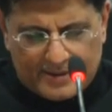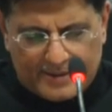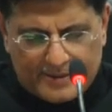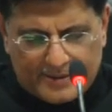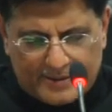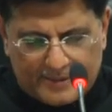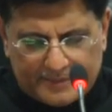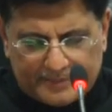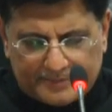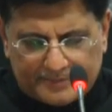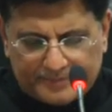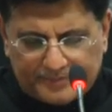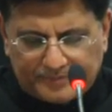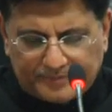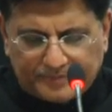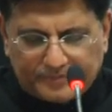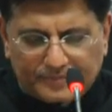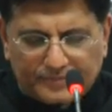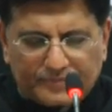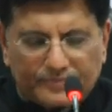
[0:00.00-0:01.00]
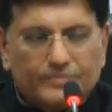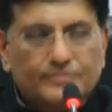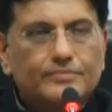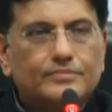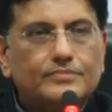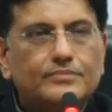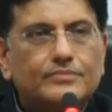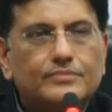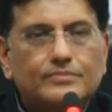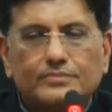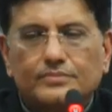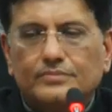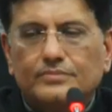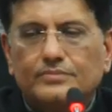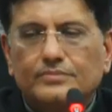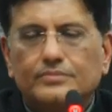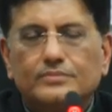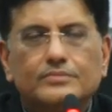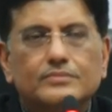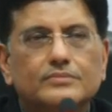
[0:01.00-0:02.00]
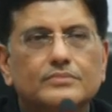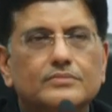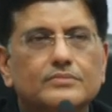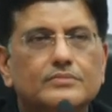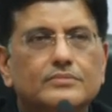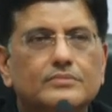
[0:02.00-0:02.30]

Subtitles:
(no one is talking)